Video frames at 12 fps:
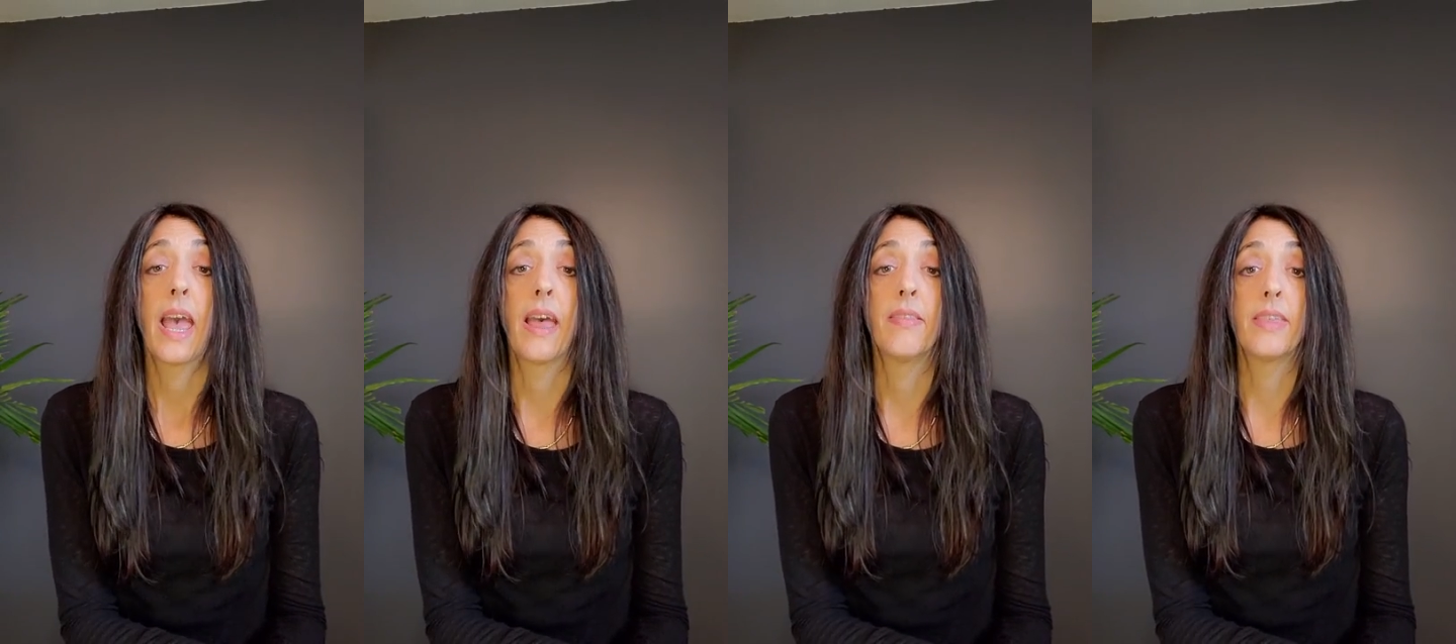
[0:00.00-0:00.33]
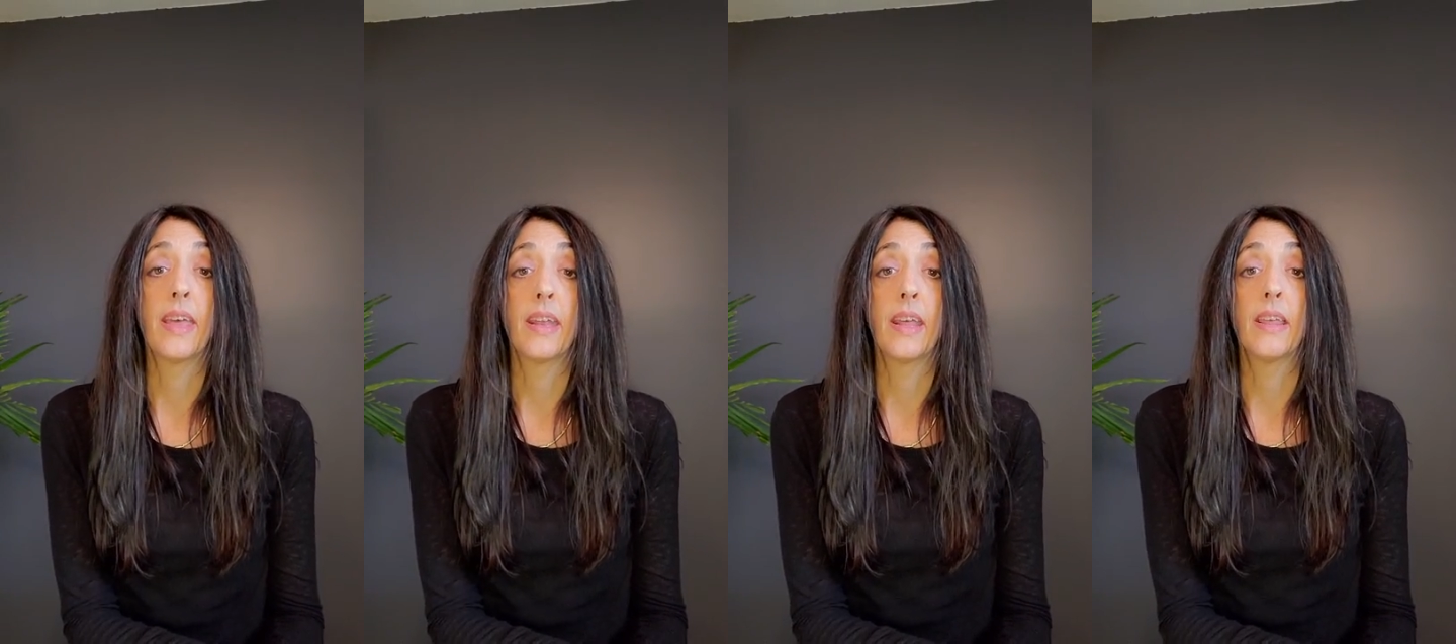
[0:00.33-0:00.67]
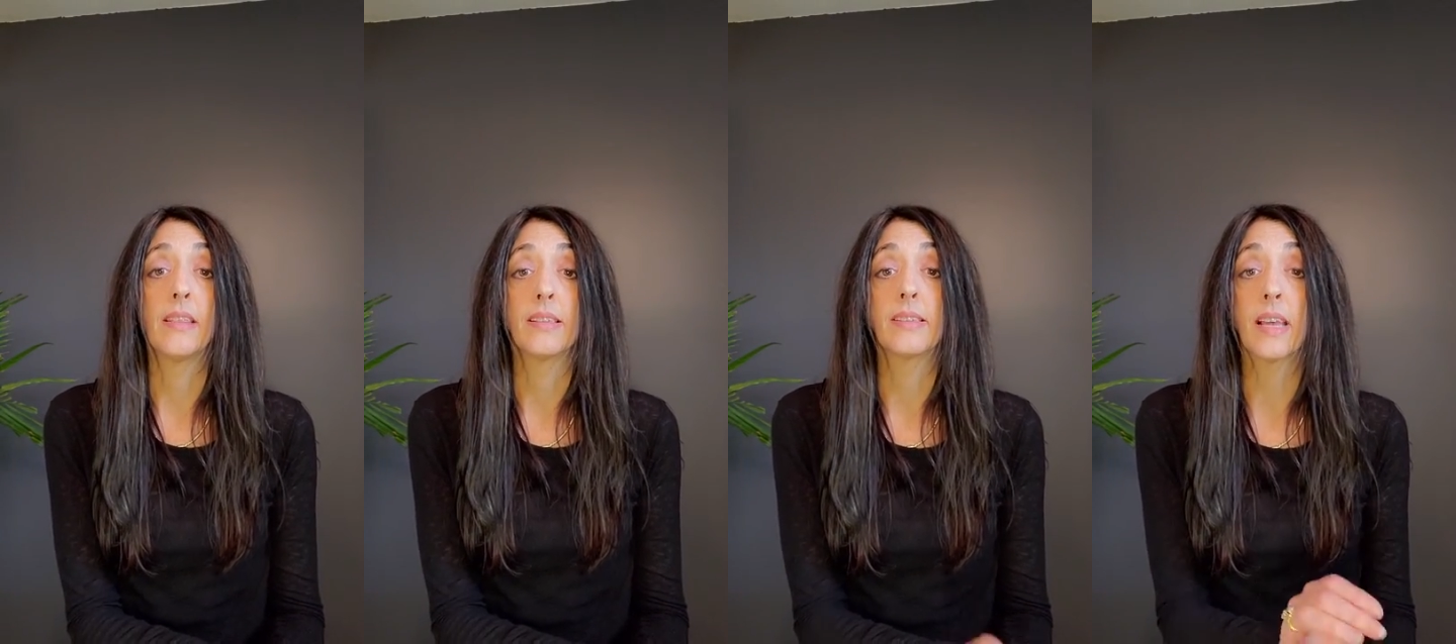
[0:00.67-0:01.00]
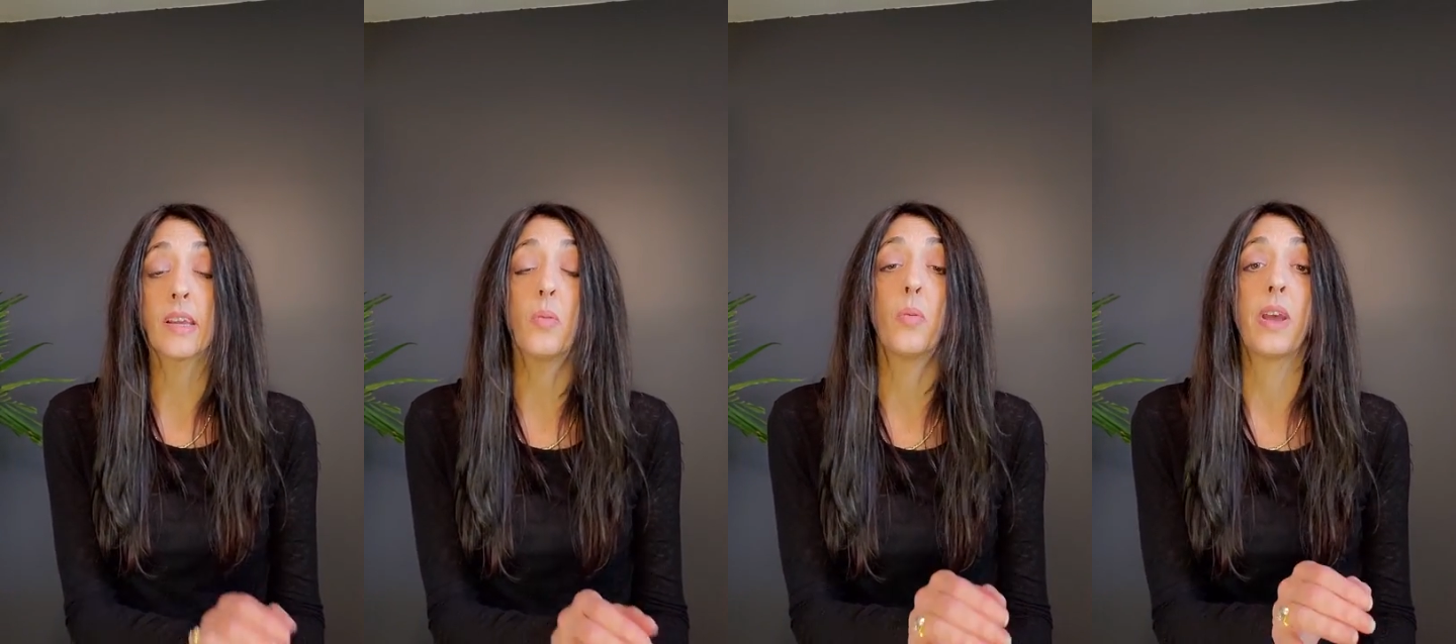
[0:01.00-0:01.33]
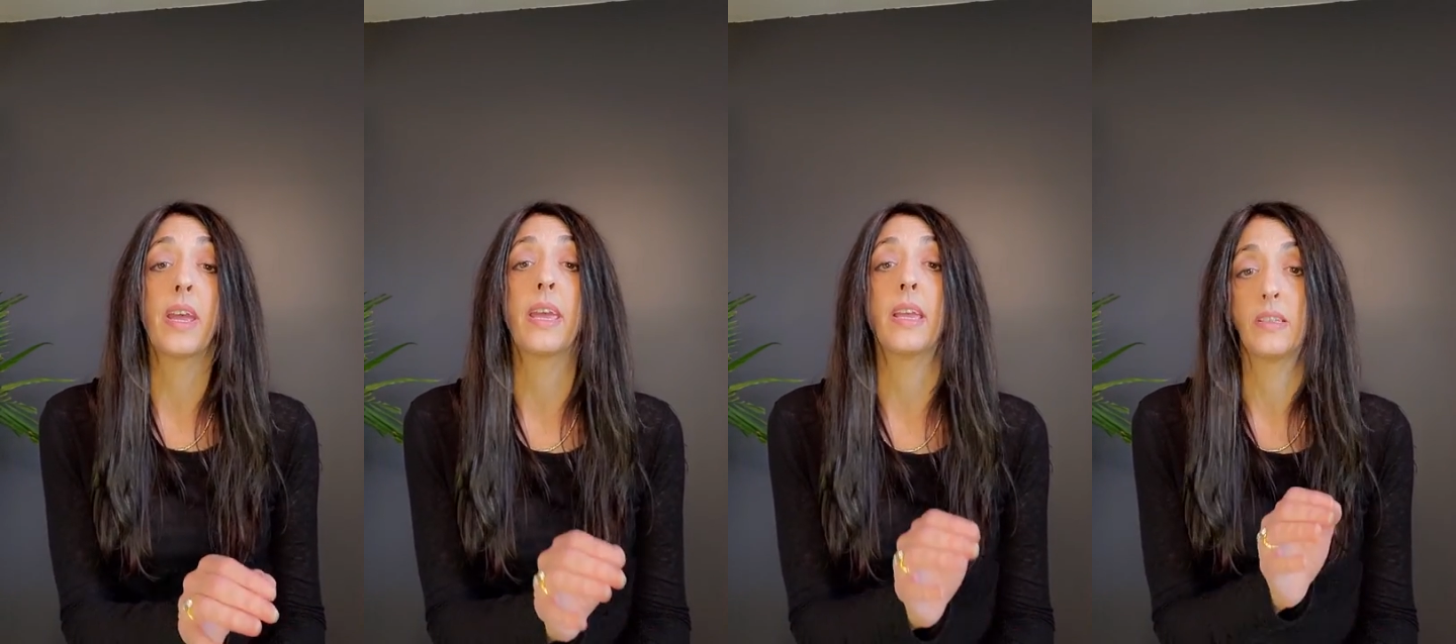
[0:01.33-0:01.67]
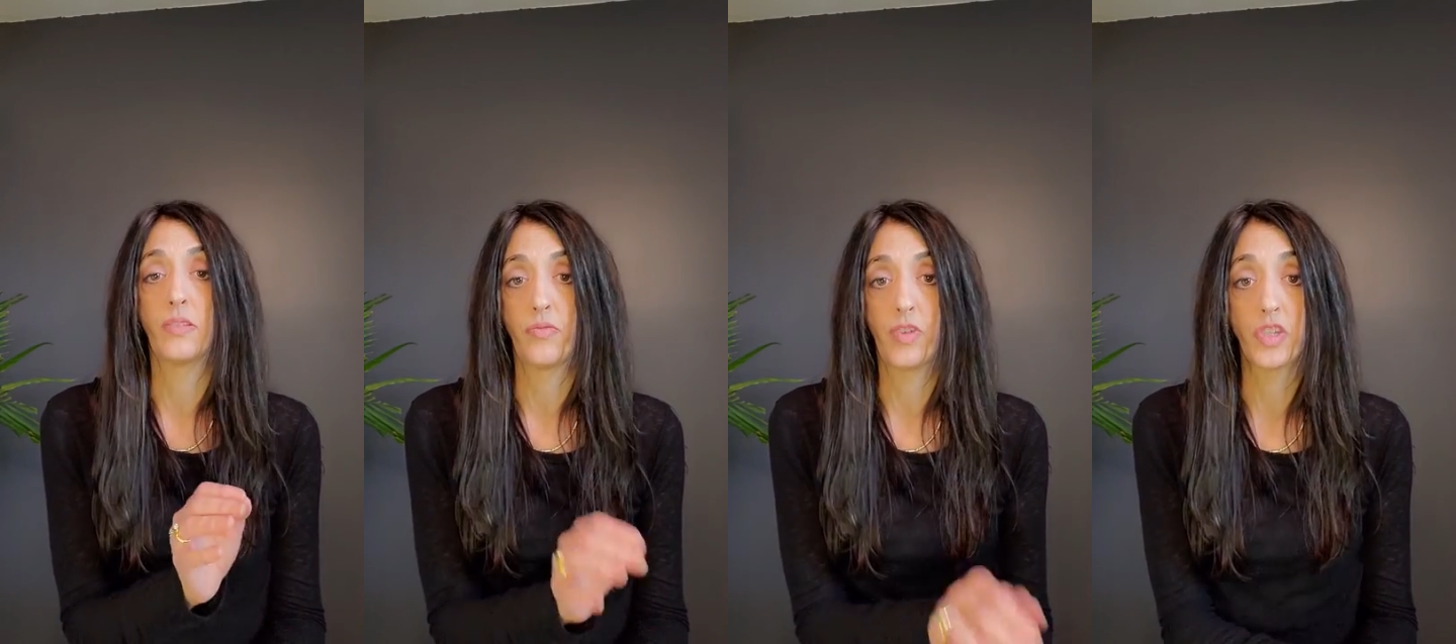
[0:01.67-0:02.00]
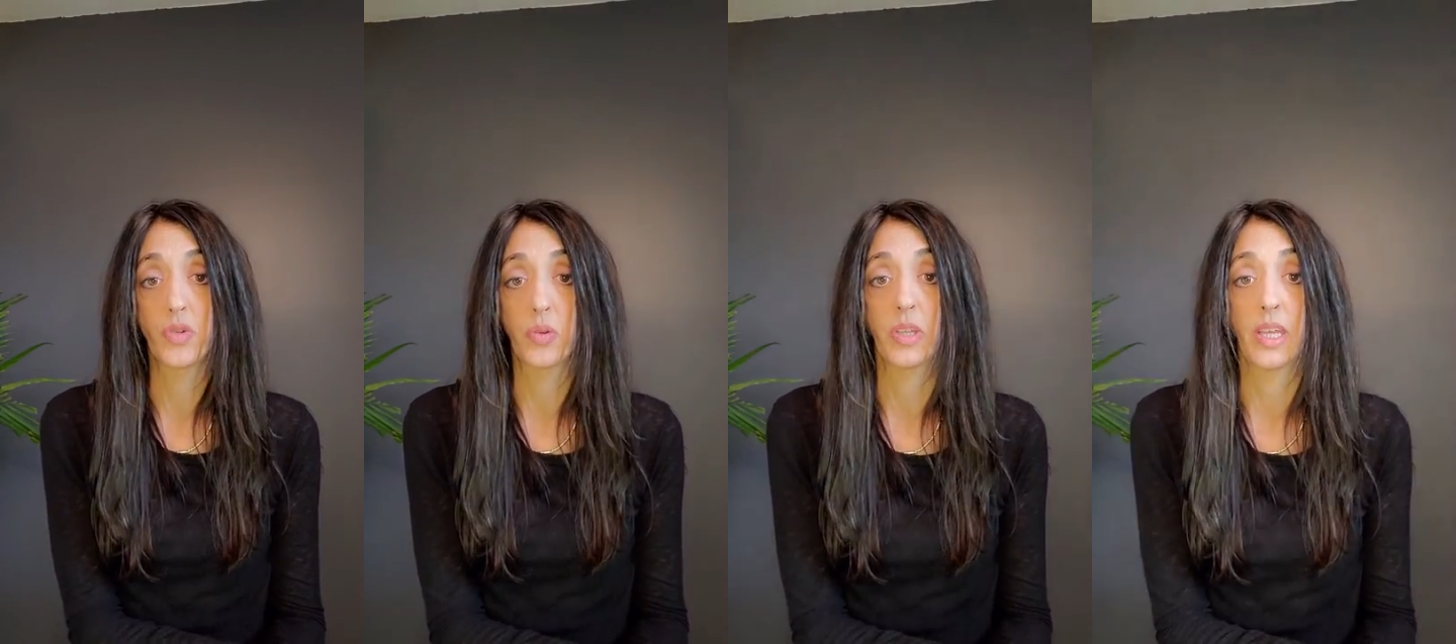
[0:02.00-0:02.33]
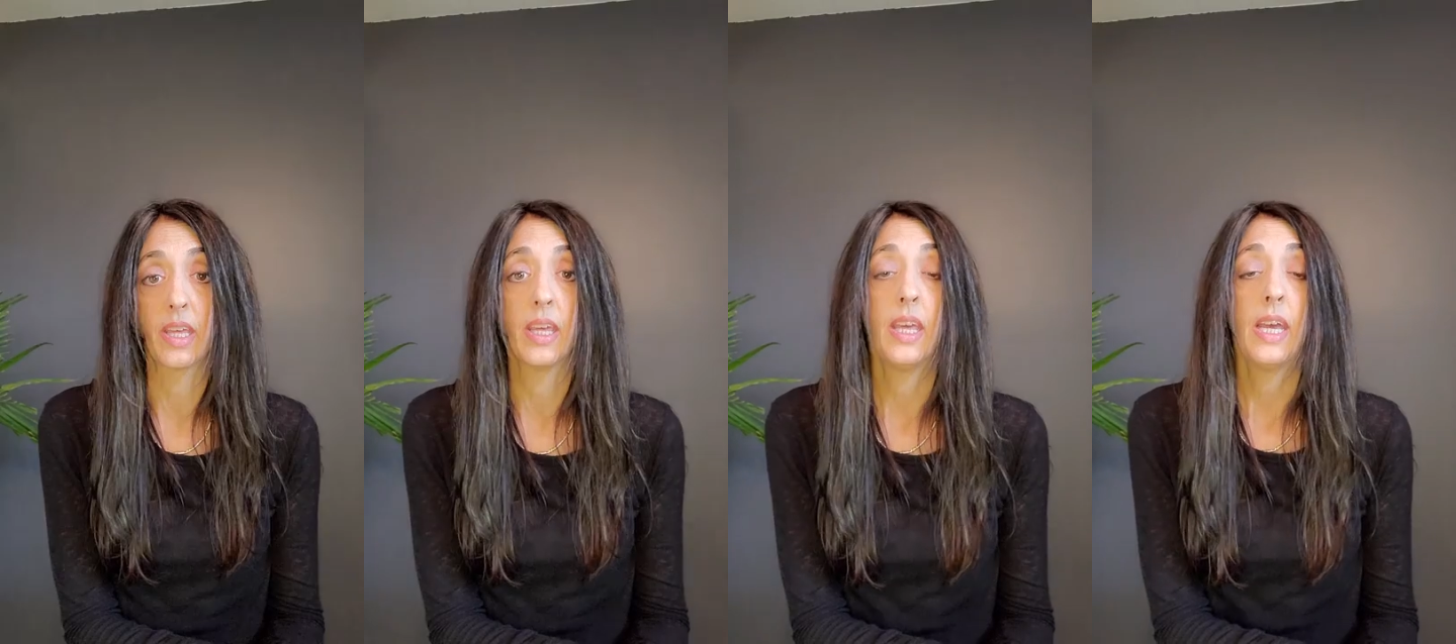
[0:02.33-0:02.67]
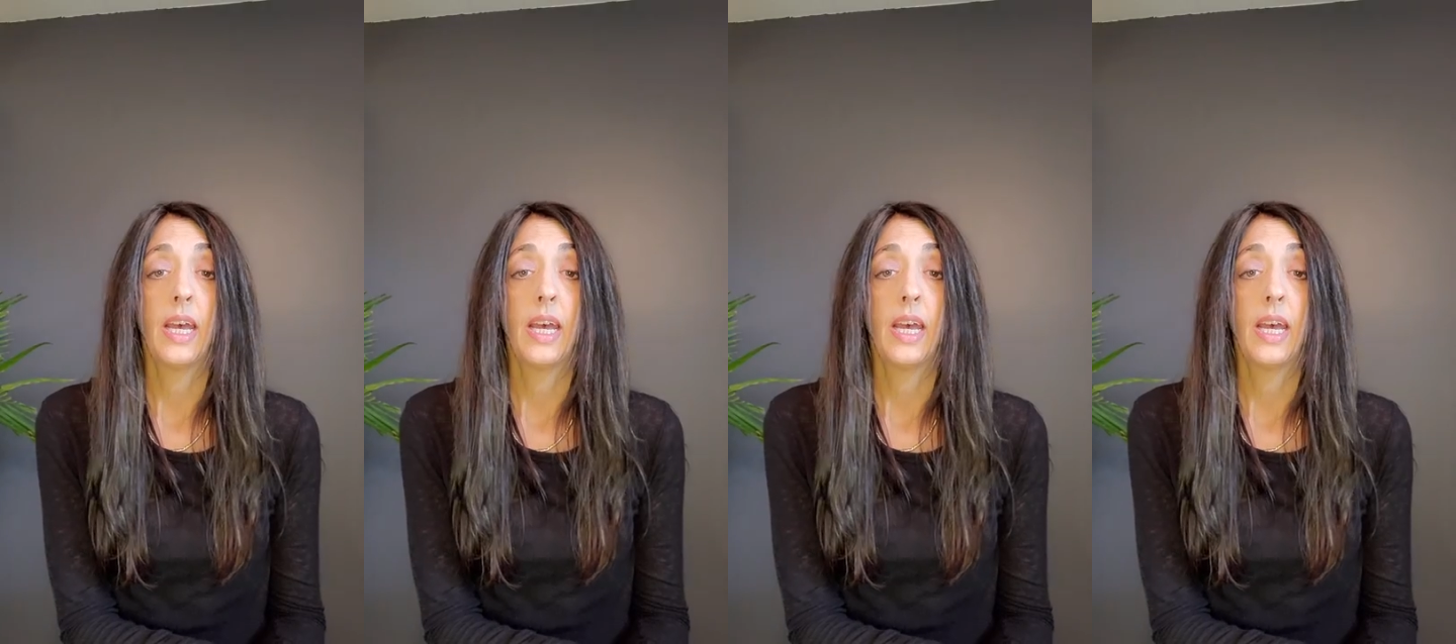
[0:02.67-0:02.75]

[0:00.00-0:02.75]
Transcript: And then the second way is visually.